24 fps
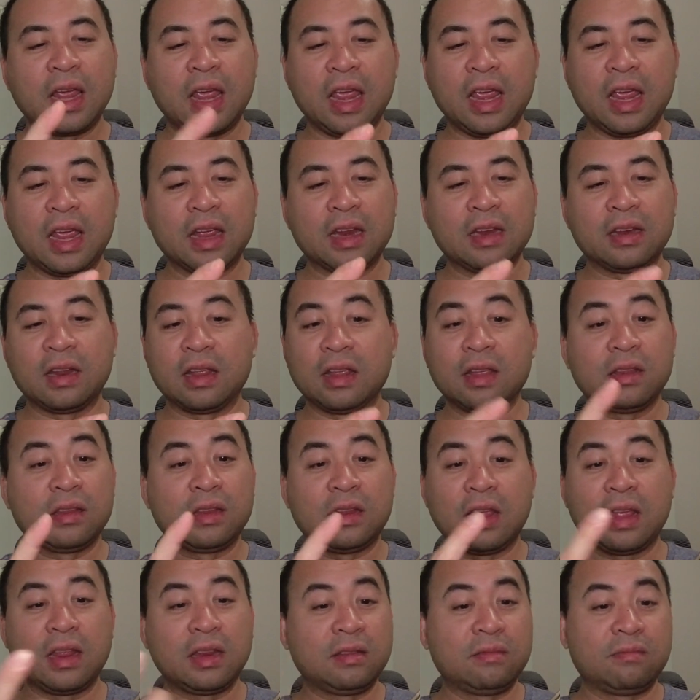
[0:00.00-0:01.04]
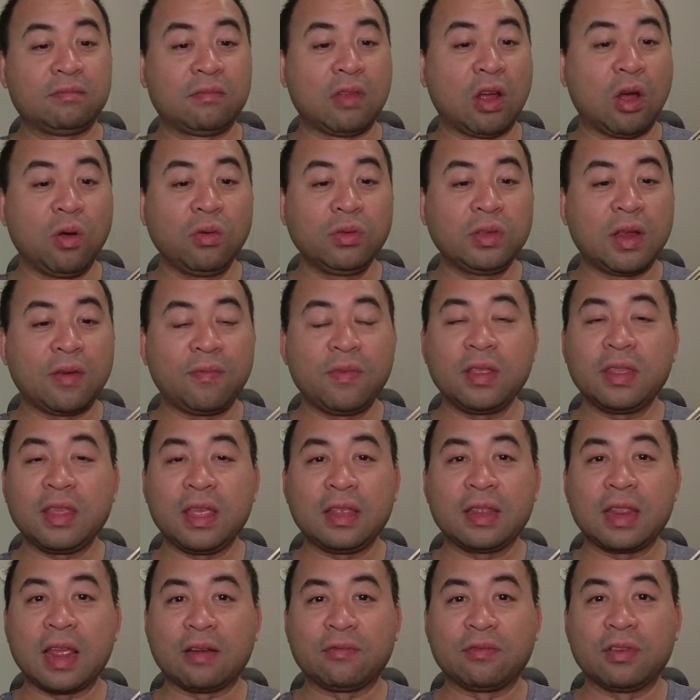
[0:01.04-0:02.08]
and it holds
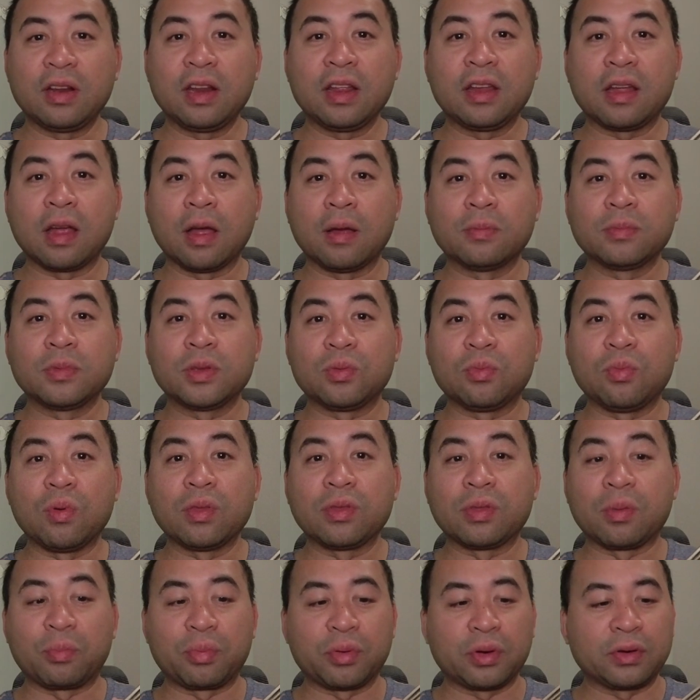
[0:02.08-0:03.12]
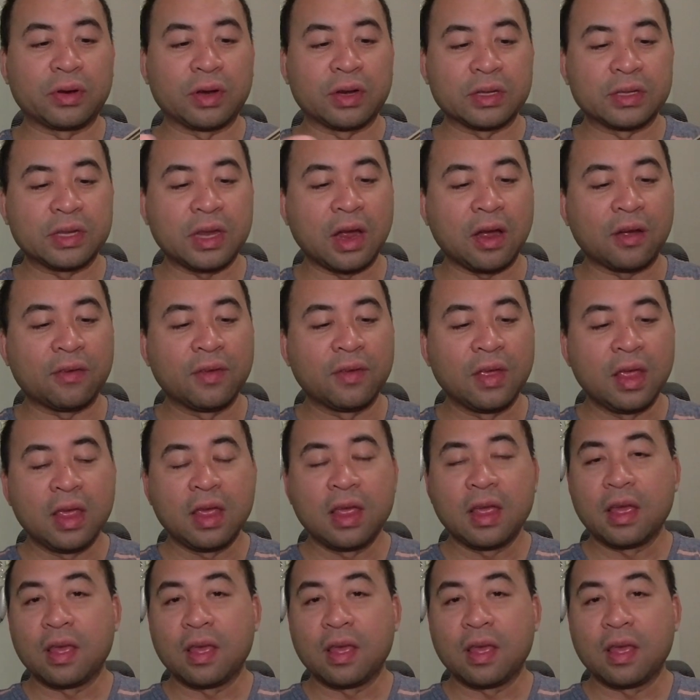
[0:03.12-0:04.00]
everything that really comes with the printer itself.